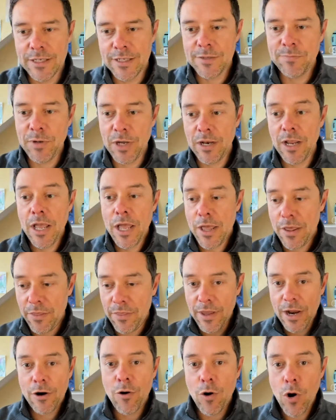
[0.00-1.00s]
but
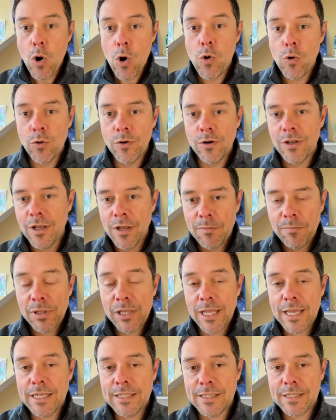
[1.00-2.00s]
their own
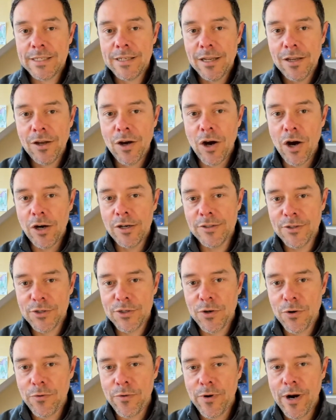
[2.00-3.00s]
place on
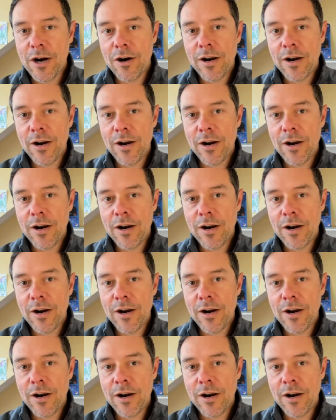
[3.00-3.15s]
Sorare,